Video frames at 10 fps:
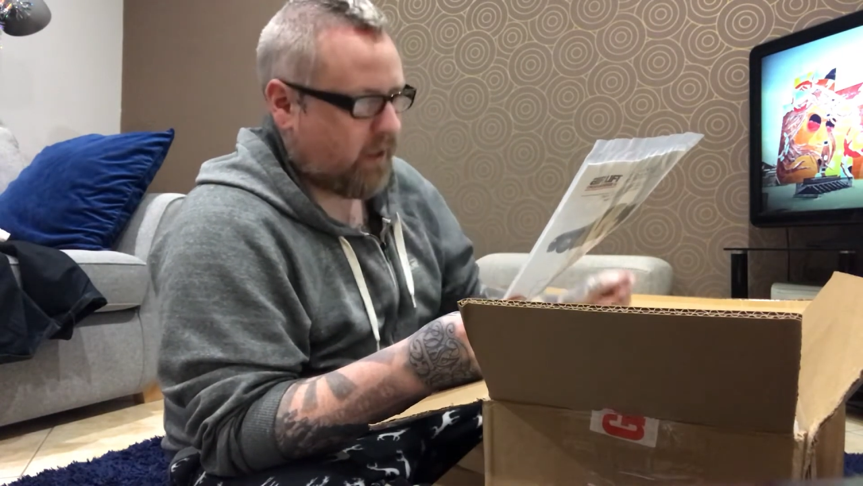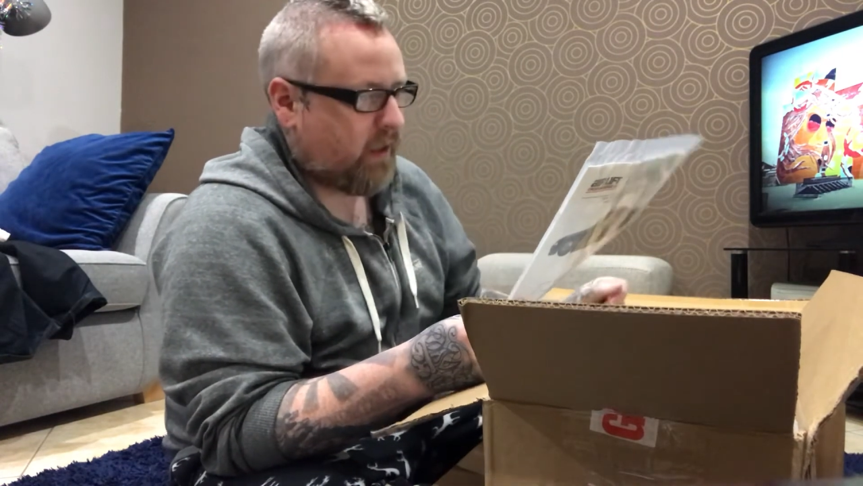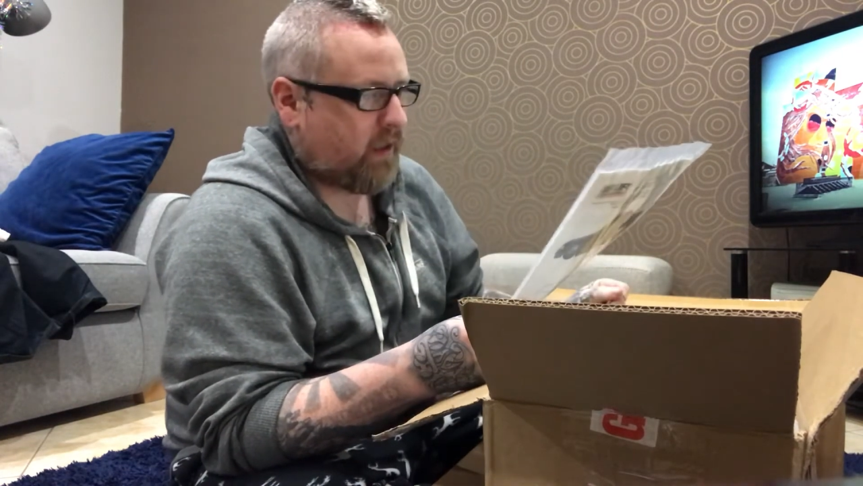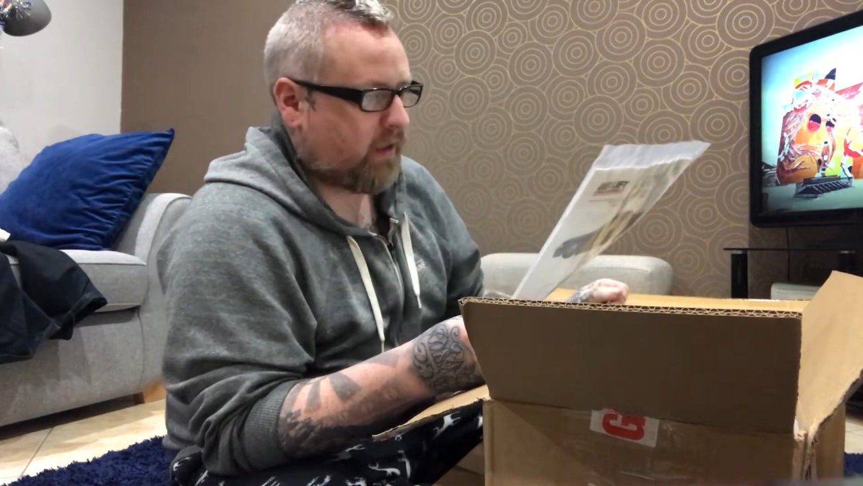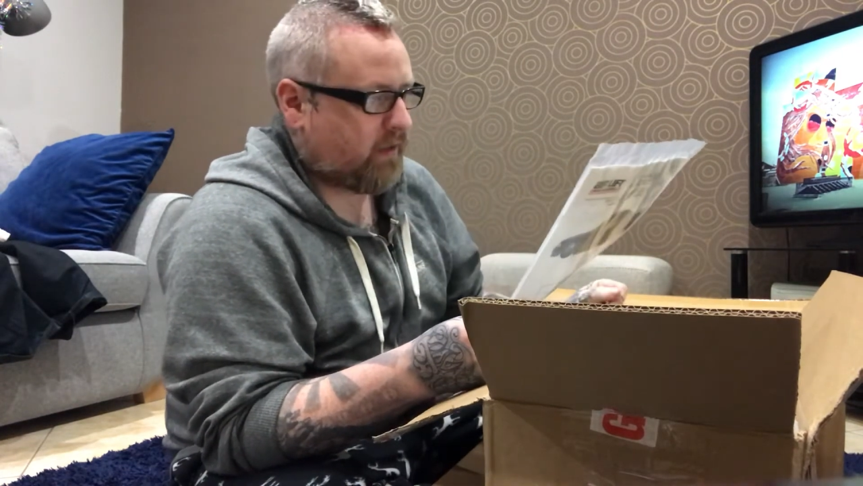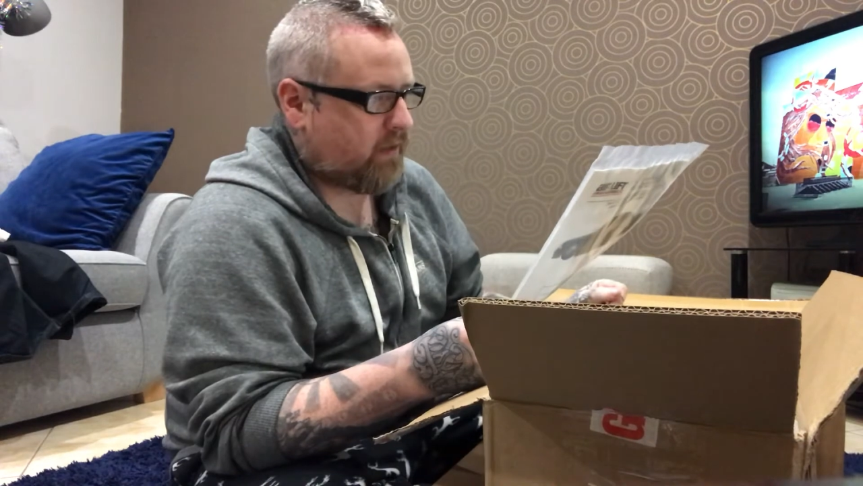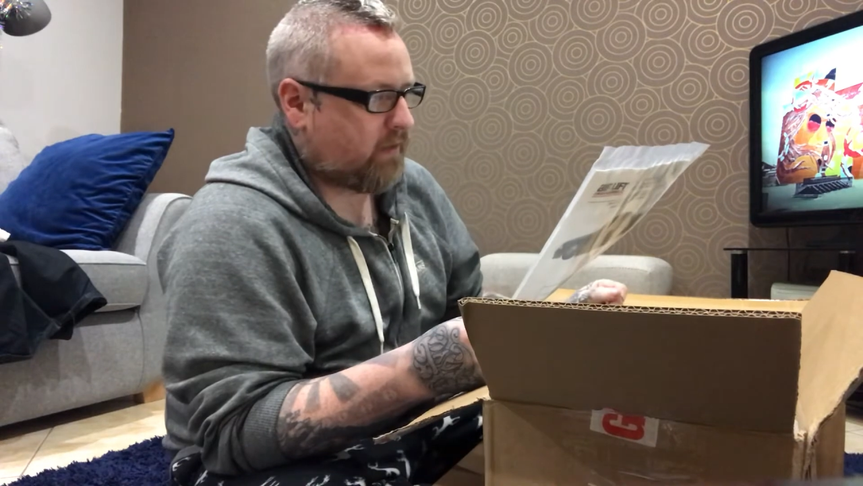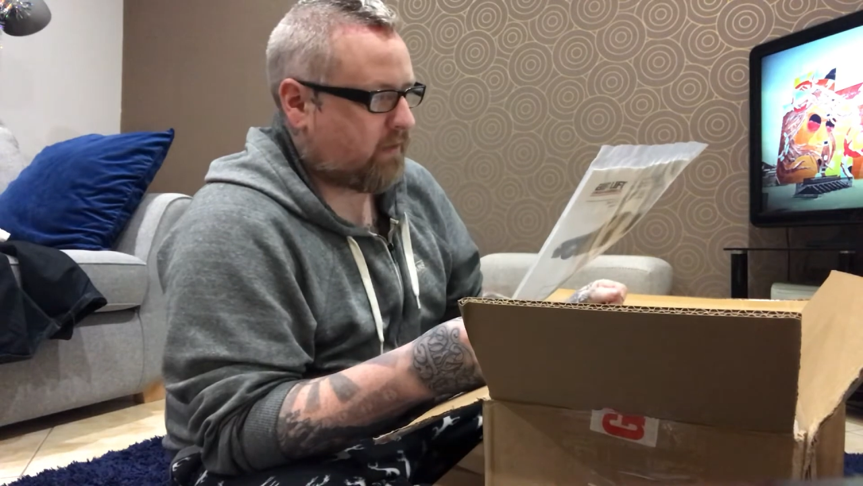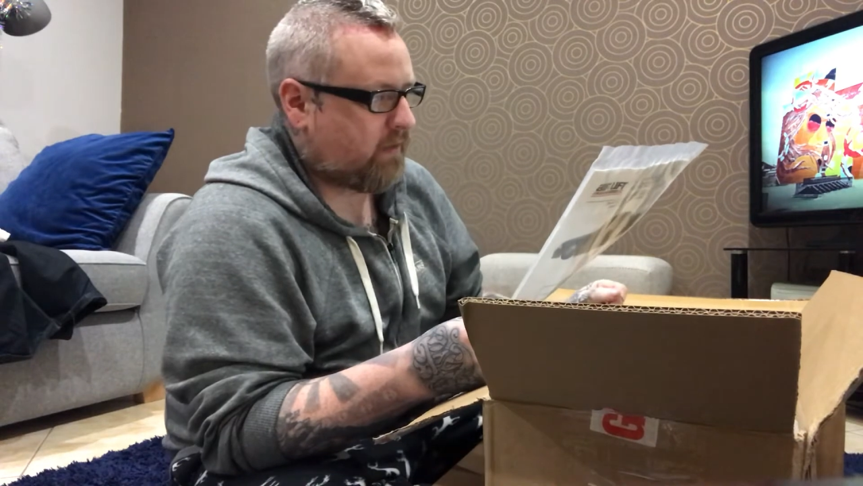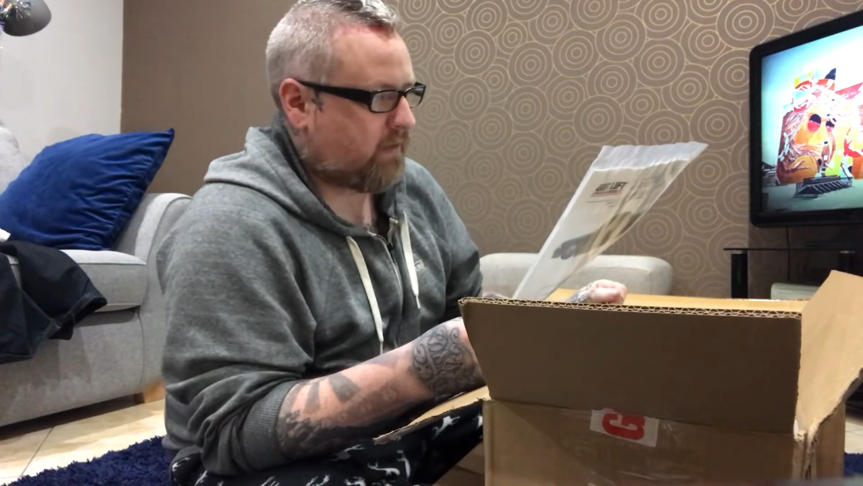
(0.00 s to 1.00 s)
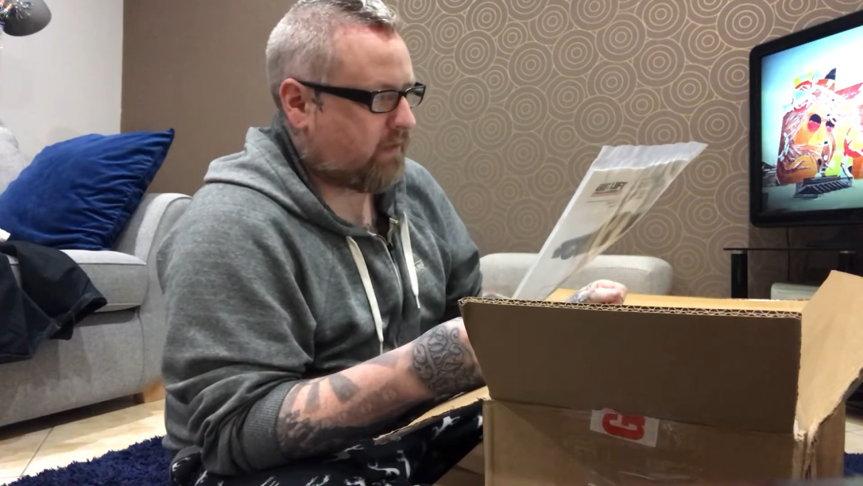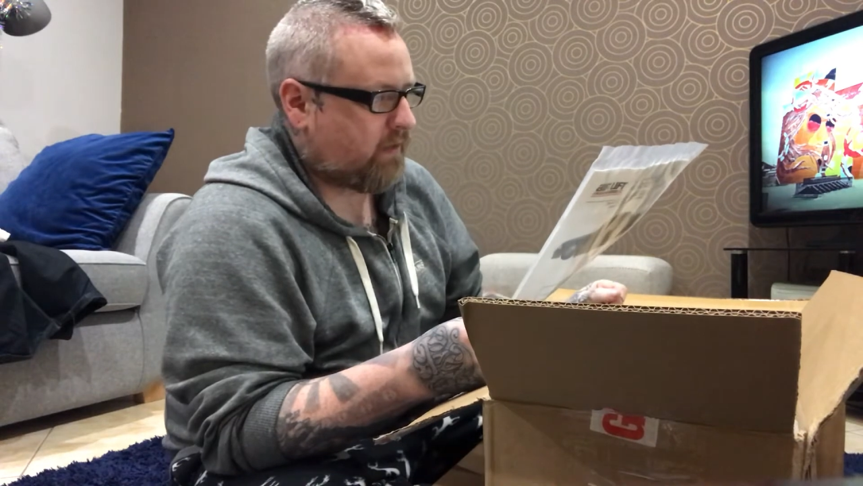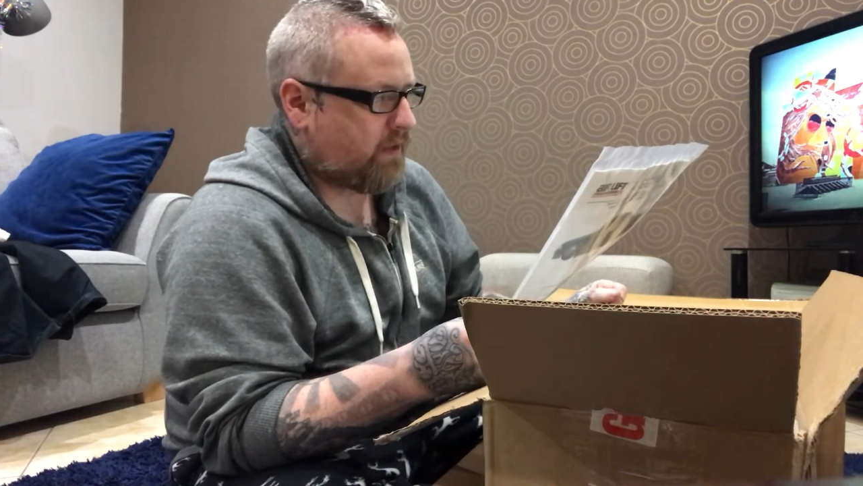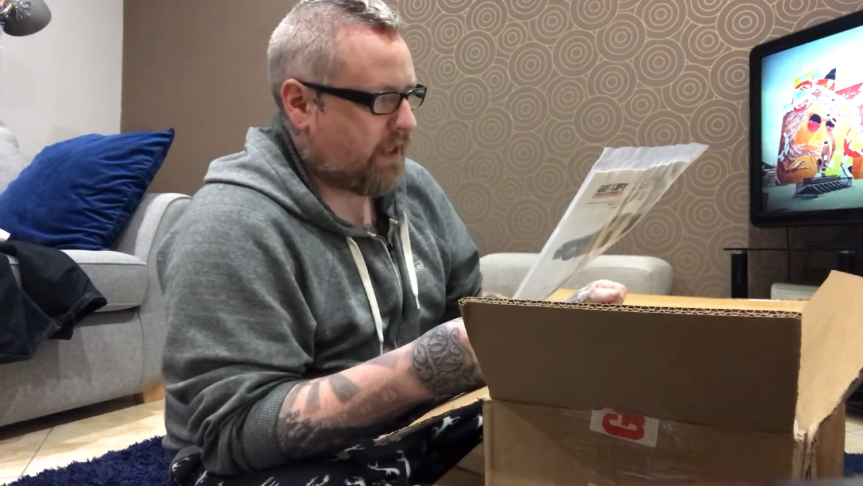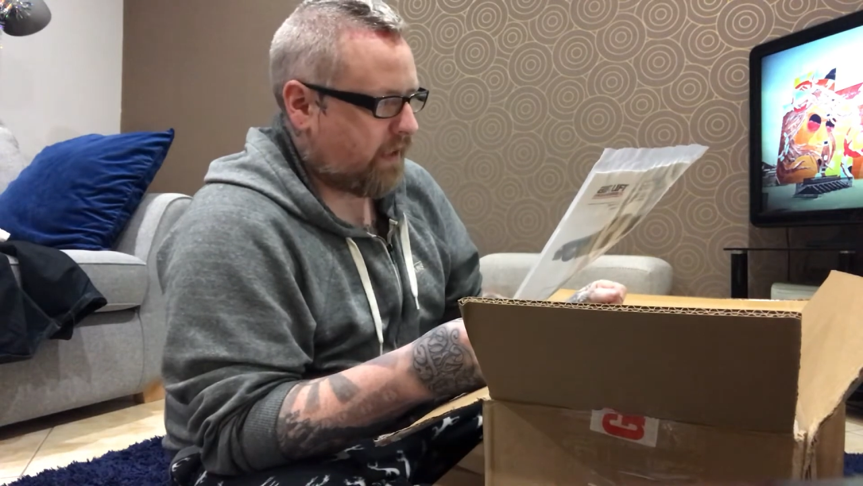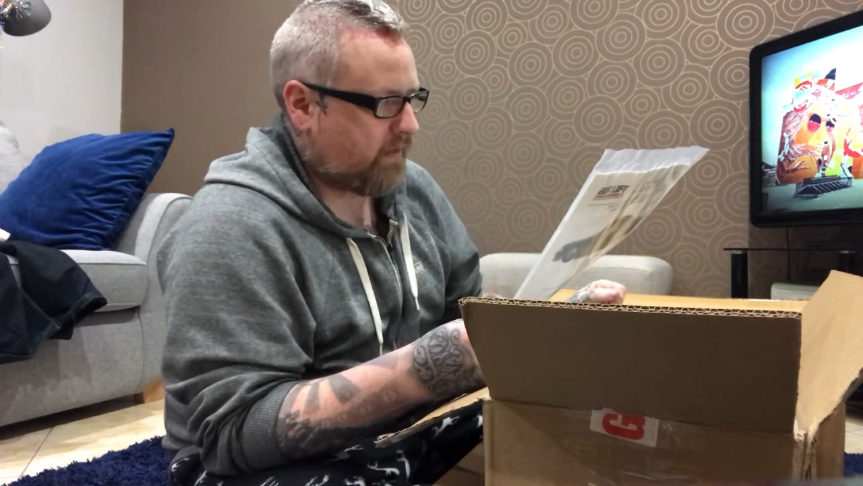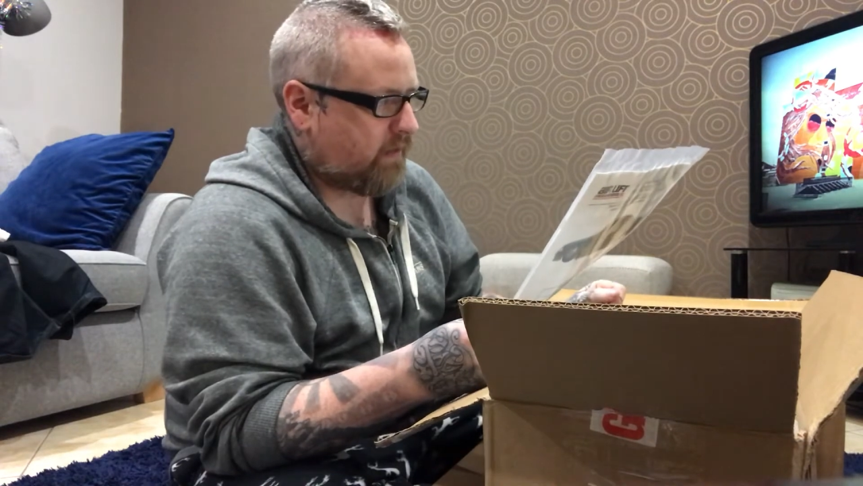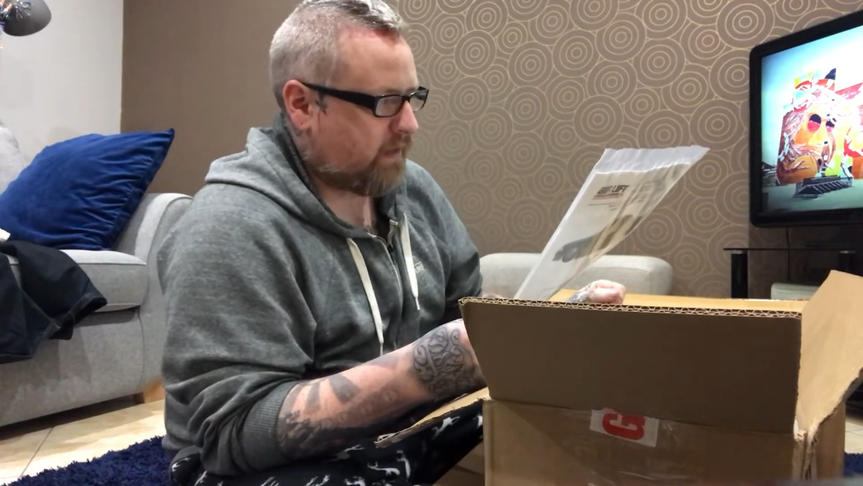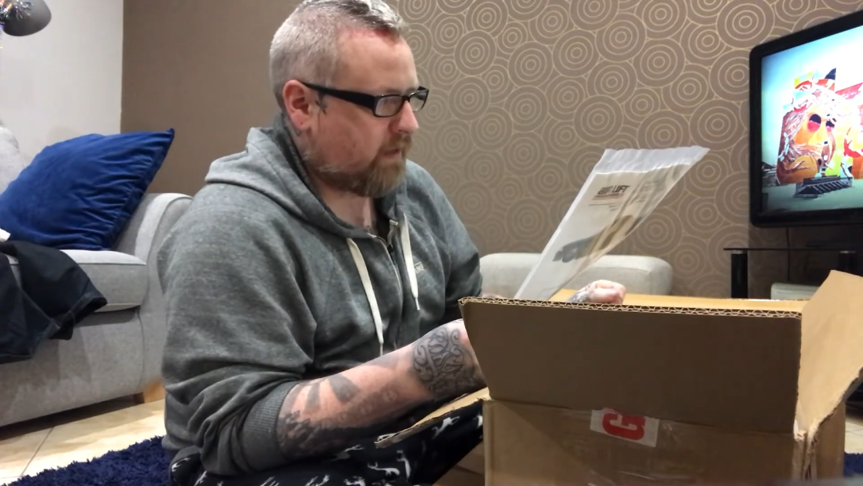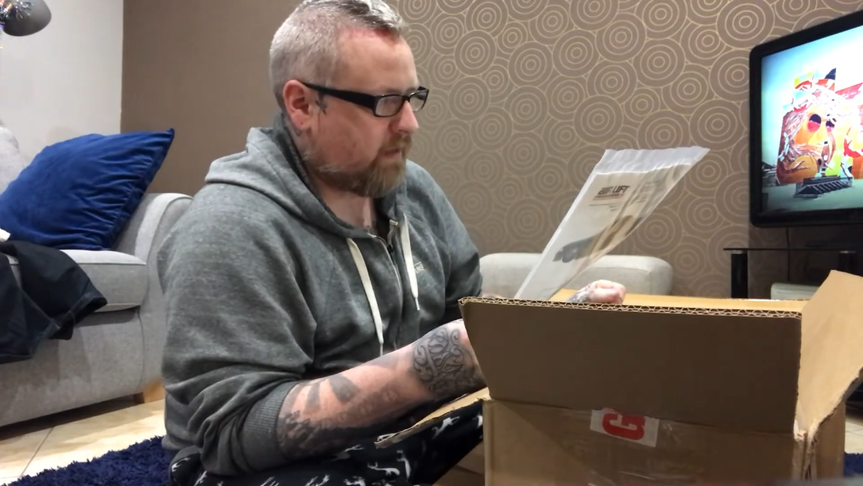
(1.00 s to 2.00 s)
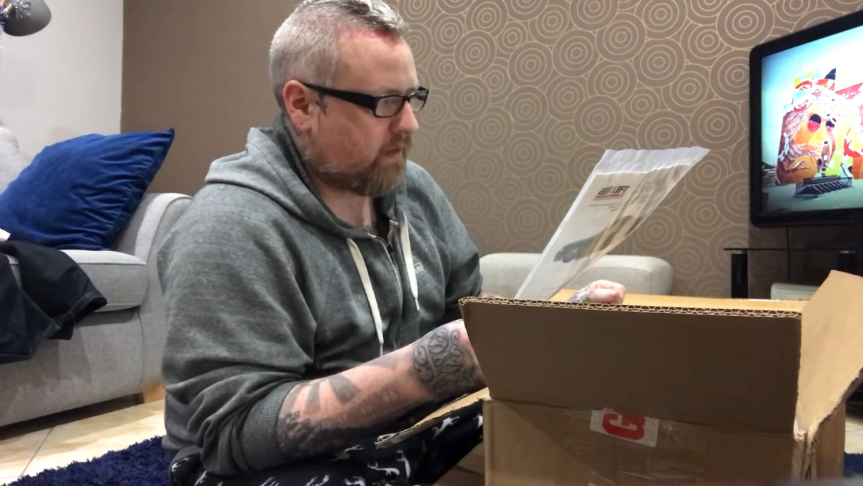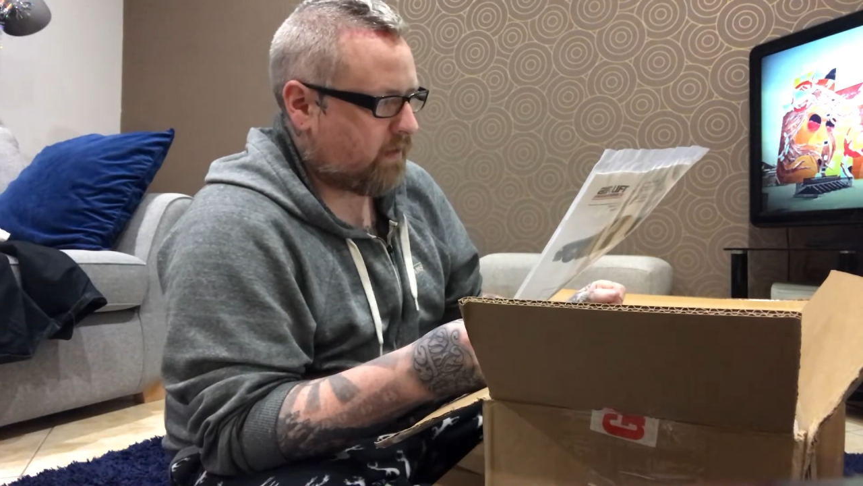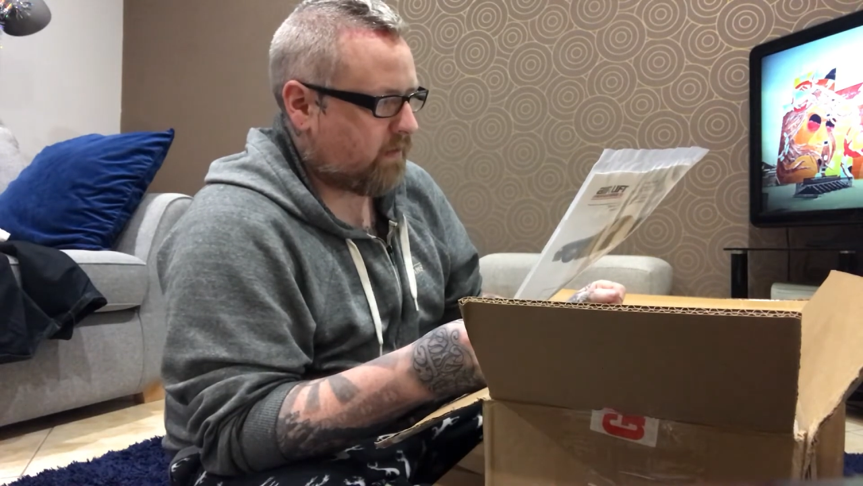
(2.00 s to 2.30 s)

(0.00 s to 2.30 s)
like, the text in it